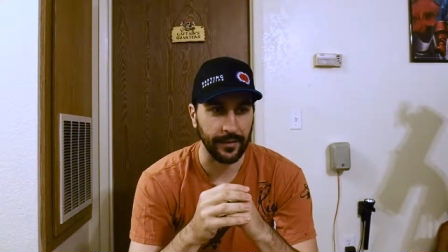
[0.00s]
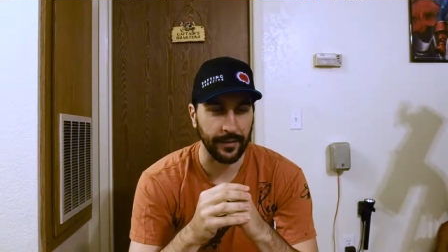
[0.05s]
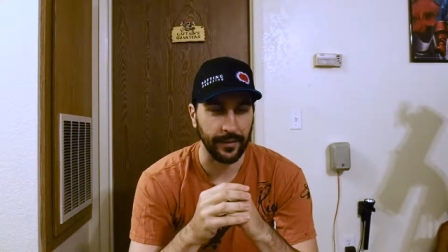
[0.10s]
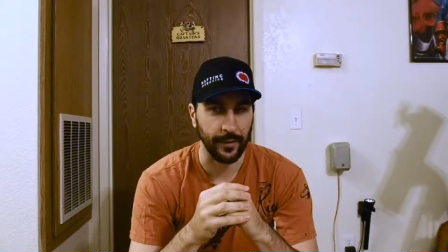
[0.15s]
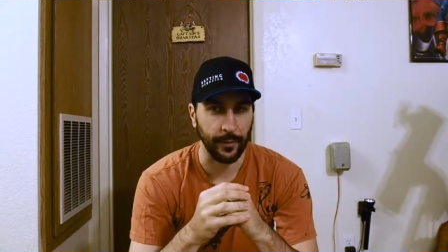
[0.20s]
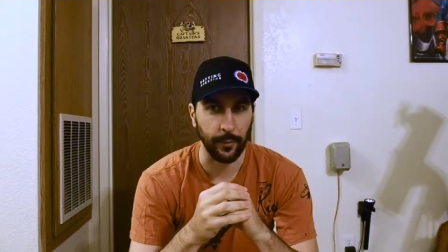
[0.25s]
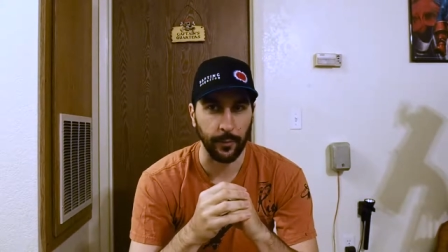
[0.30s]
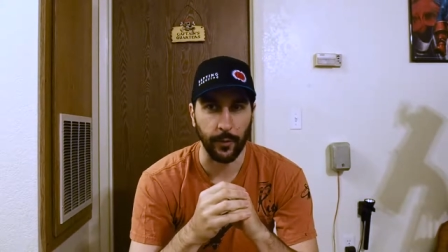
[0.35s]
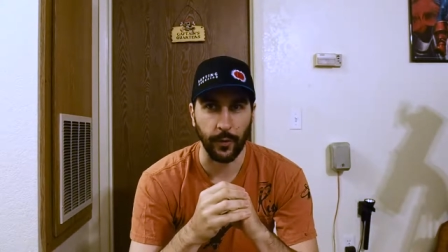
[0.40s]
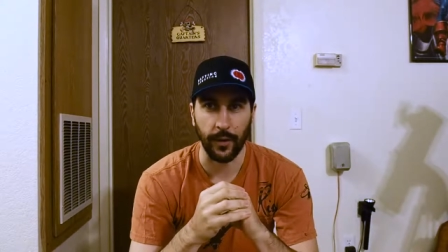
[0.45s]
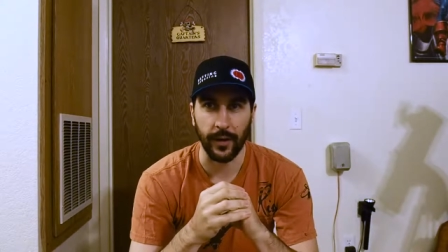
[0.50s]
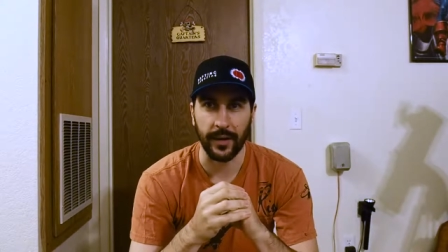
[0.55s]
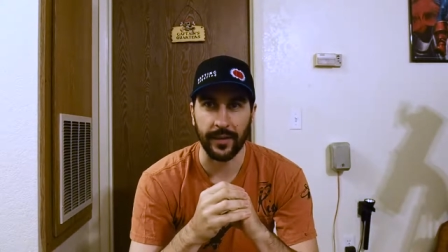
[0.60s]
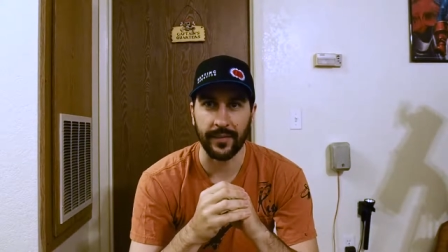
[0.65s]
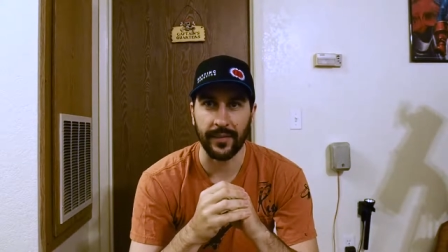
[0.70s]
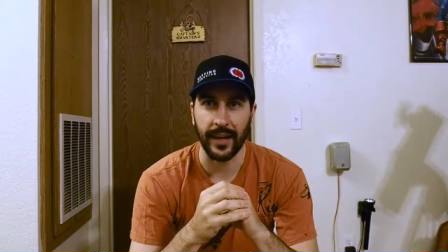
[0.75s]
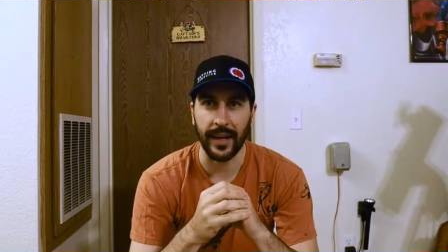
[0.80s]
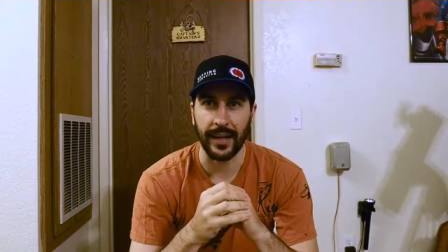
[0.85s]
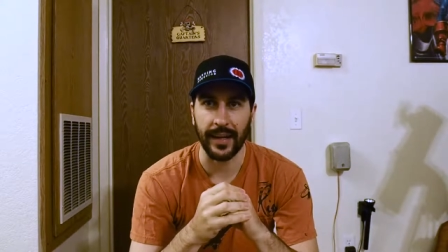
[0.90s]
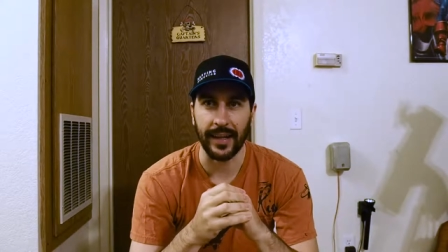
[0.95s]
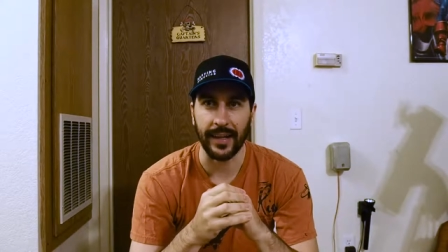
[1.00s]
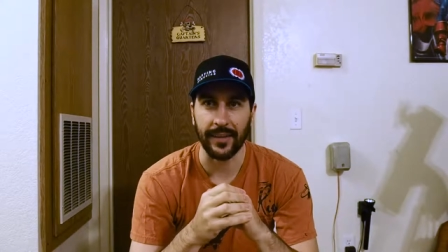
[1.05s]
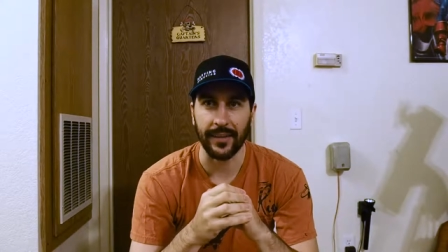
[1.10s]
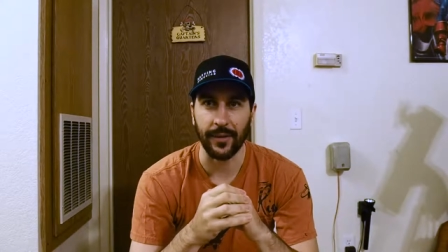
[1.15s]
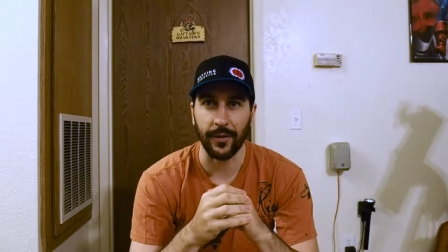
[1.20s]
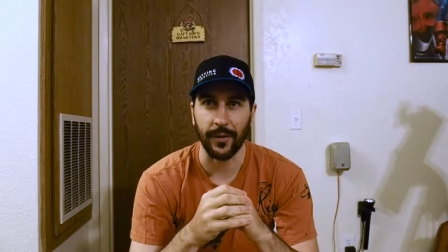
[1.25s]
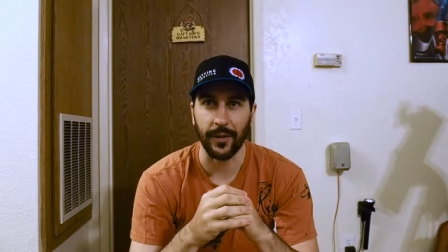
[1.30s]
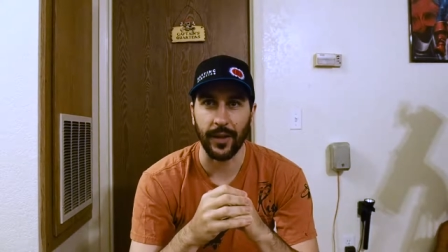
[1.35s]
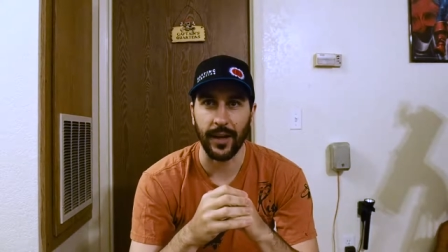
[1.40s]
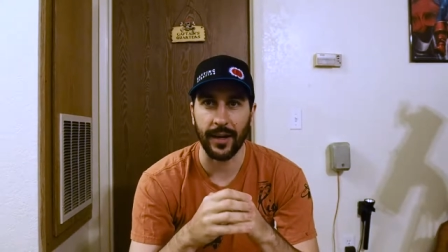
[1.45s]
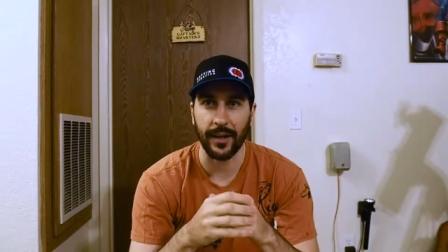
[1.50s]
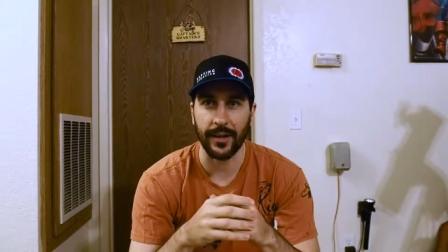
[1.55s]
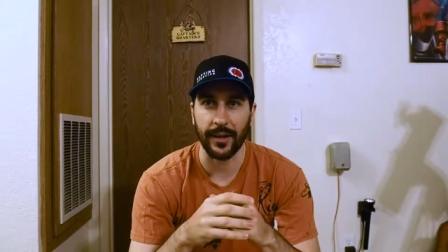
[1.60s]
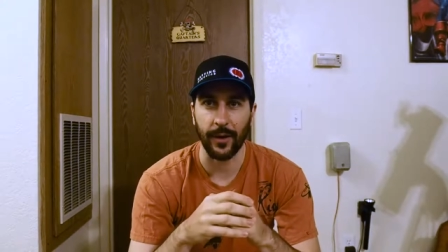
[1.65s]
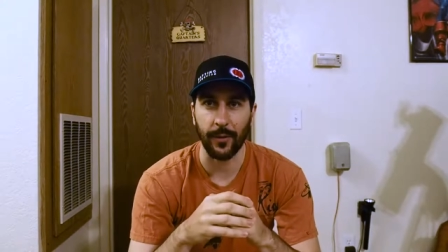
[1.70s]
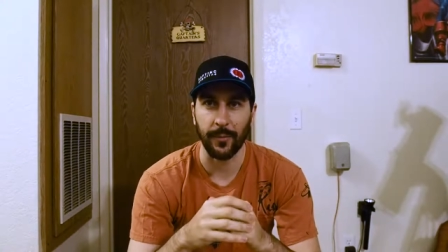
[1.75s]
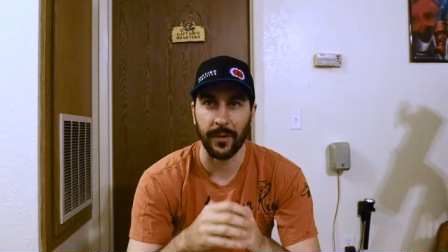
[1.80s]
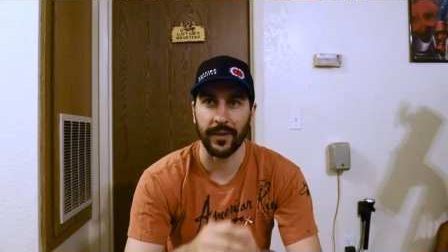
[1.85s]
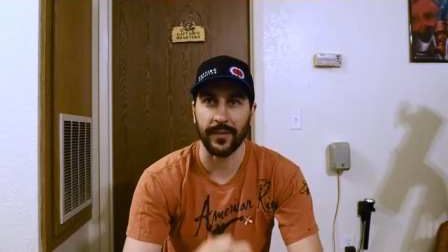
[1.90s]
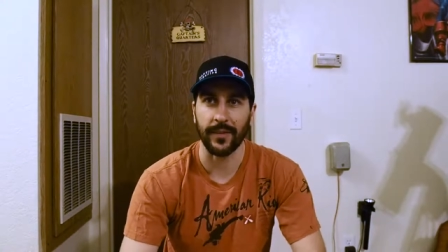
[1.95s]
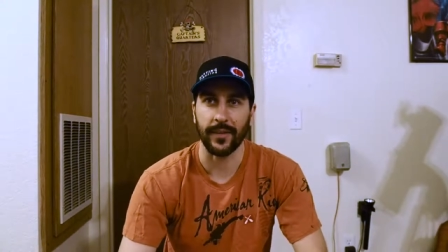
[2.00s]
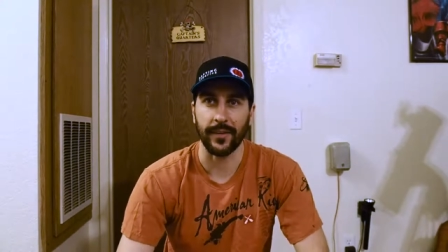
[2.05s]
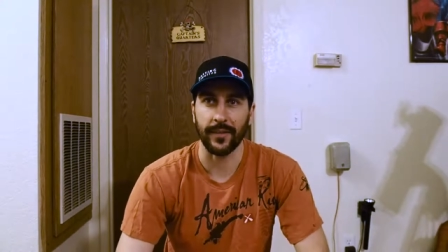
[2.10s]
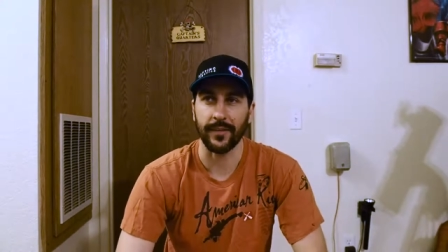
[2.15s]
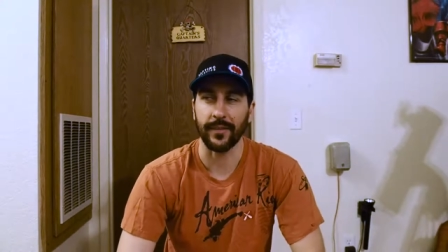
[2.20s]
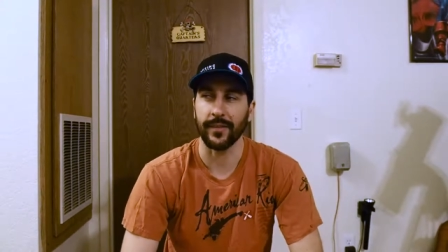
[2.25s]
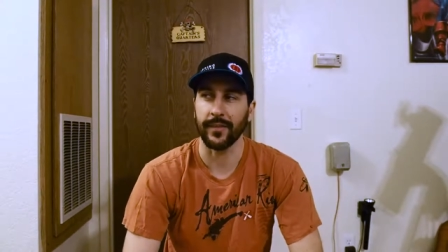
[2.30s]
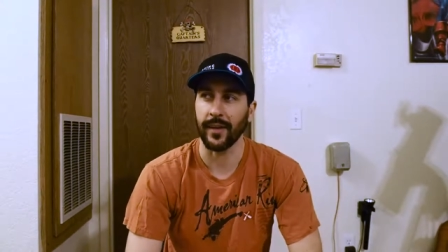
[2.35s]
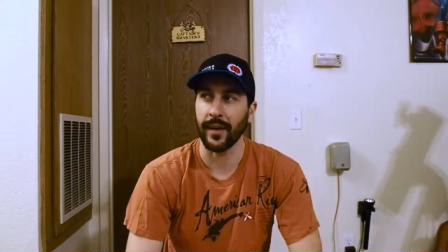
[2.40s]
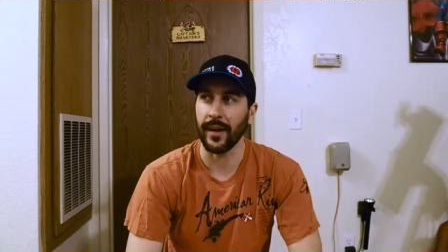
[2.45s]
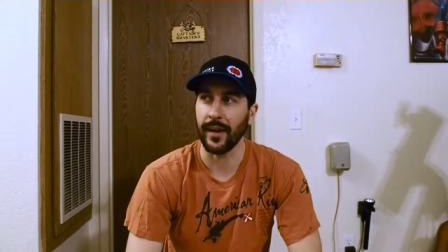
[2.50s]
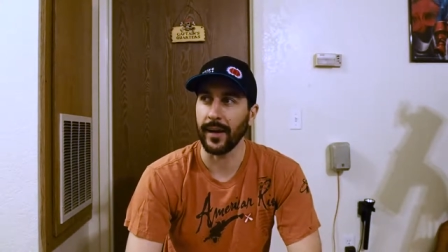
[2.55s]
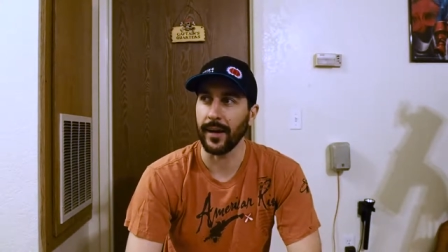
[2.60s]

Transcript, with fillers: little more exciting. There were a lot of near misses.